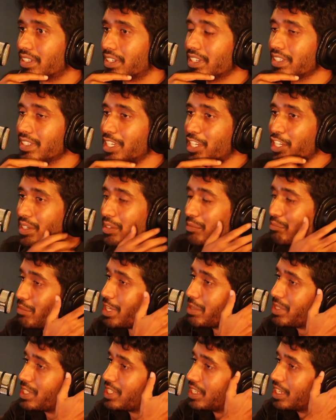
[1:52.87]
Right?
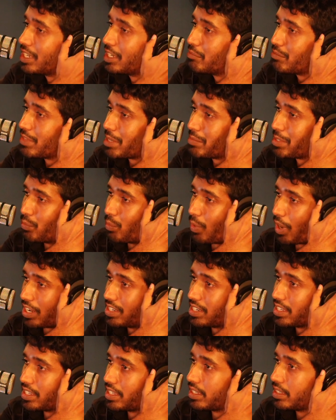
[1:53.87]
Maybe
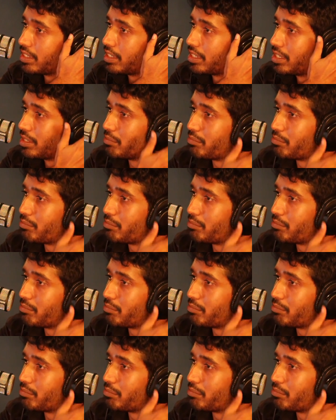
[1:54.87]
one day,